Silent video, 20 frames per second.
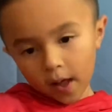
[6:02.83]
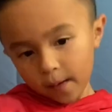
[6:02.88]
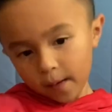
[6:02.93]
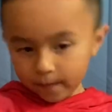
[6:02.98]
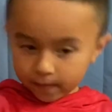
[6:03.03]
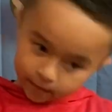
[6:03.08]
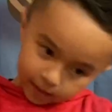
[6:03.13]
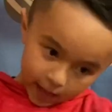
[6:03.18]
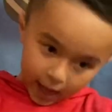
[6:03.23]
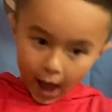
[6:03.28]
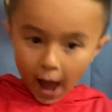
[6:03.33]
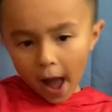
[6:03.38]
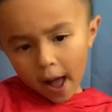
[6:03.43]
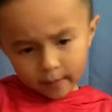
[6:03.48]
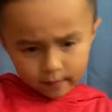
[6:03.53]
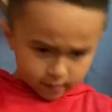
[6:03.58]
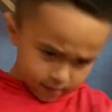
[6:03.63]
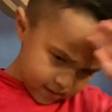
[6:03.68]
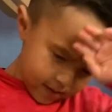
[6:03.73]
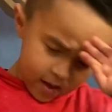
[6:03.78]
our colors
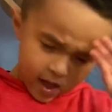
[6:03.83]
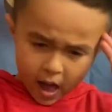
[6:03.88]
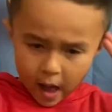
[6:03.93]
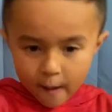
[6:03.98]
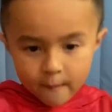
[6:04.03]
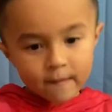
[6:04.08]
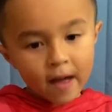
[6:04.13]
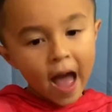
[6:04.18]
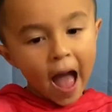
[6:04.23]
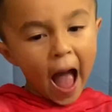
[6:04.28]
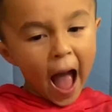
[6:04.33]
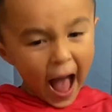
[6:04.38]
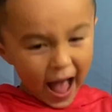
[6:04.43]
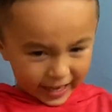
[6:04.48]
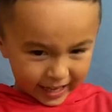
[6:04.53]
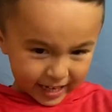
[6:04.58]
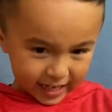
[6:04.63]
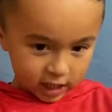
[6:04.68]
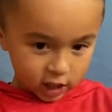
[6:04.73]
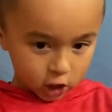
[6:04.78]
in
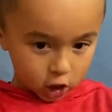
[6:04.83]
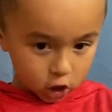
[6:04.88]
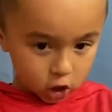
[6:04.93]
Spanish.